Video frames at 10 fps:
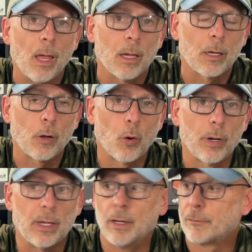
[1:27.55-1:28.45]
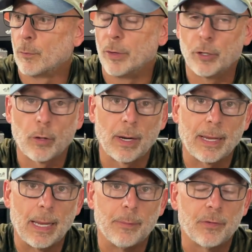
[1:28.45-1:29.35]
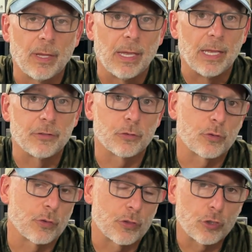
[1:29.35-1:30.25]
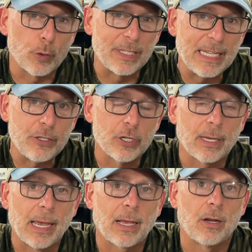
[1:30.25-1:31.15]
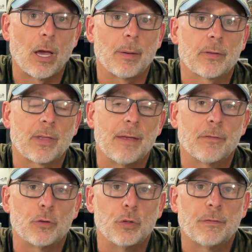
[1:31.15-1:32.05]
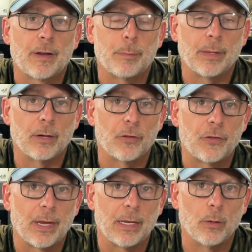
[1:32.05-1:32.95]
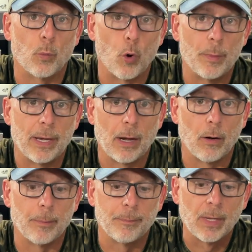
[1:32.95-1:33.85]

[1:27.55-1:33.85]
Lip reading: Concordia from Rio Grande Games is a strategic economics game for 2 to 5 players set in the Roman era.